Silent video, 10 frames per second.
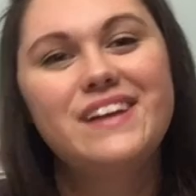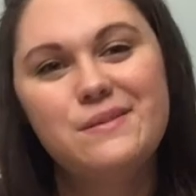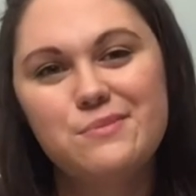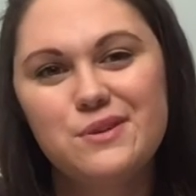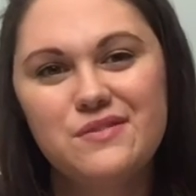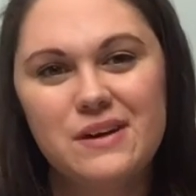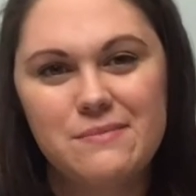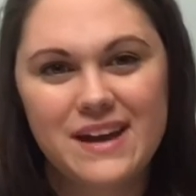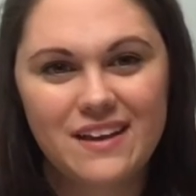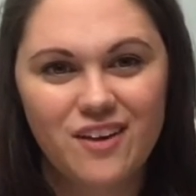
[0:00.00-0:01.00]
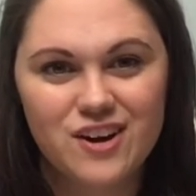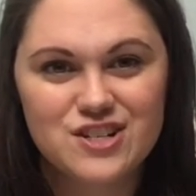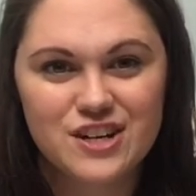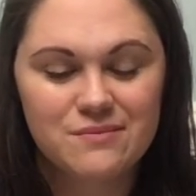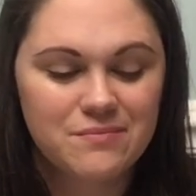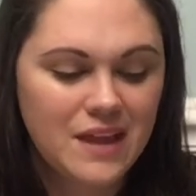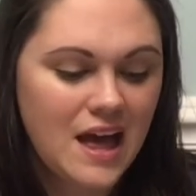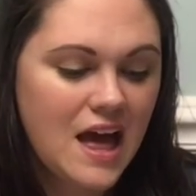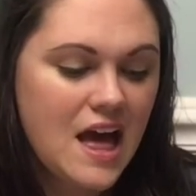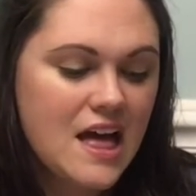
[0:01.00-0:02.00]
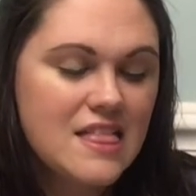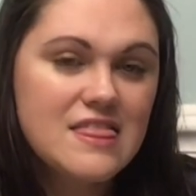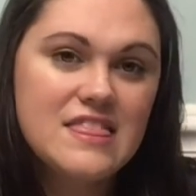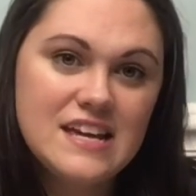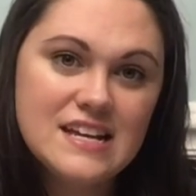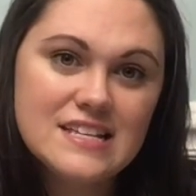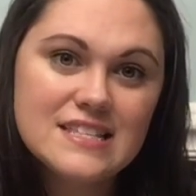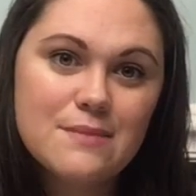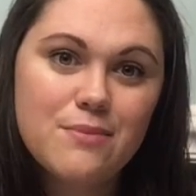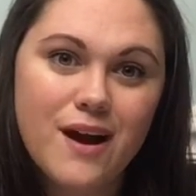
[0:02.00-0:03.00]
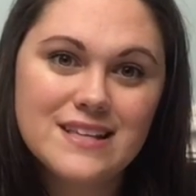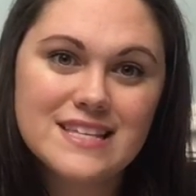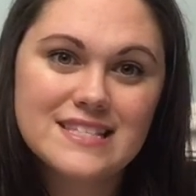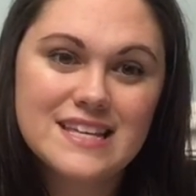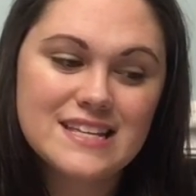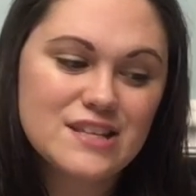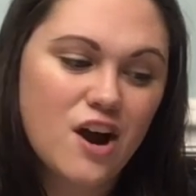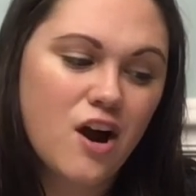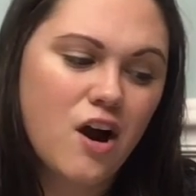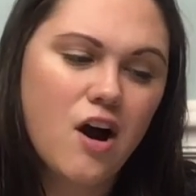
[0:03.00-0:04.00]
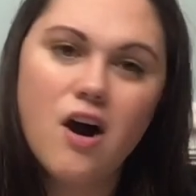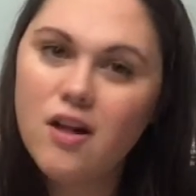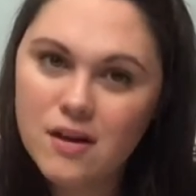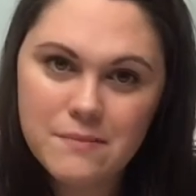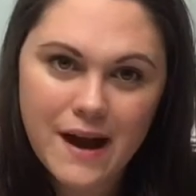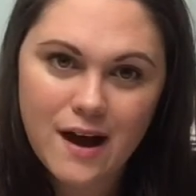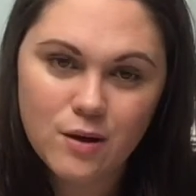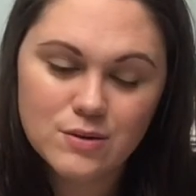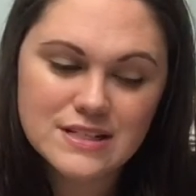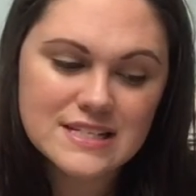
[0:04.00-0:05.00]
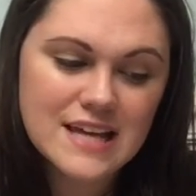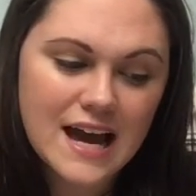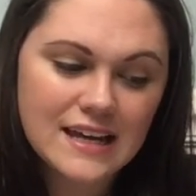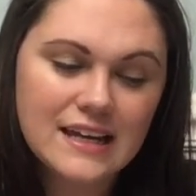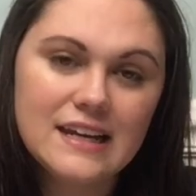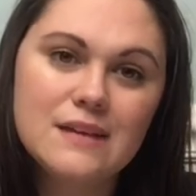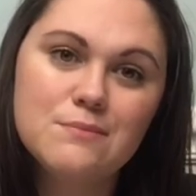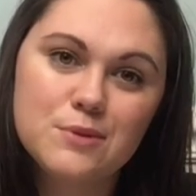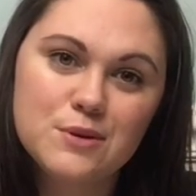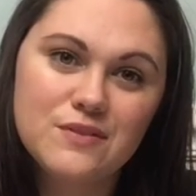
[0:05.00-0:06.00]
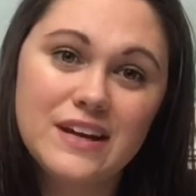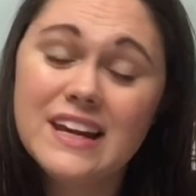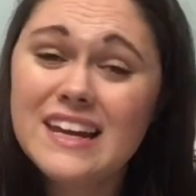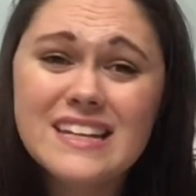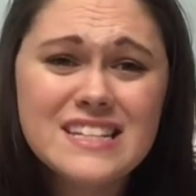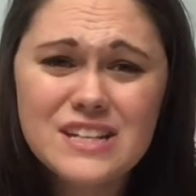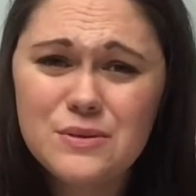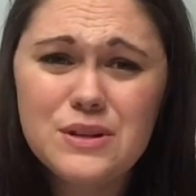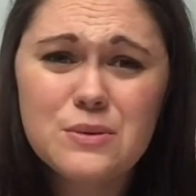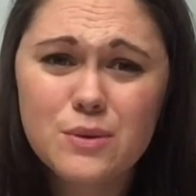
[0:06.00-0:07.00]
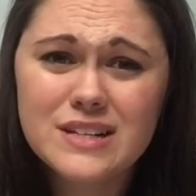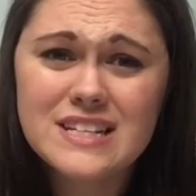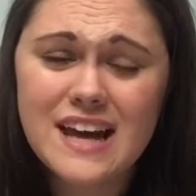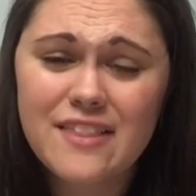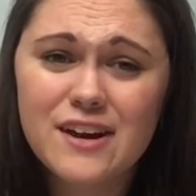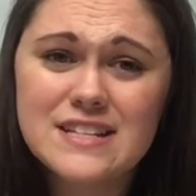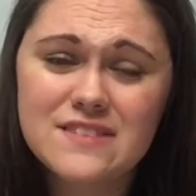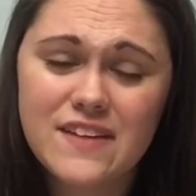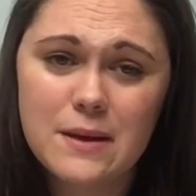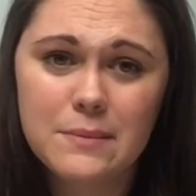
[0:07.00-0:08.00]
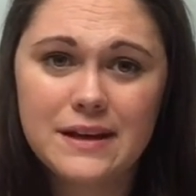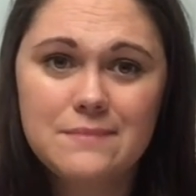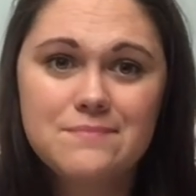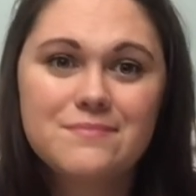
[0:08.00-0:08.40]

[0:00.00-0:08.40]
Improve it and make it larger. These processes are all about designing, improving, and continuing to work together as a family.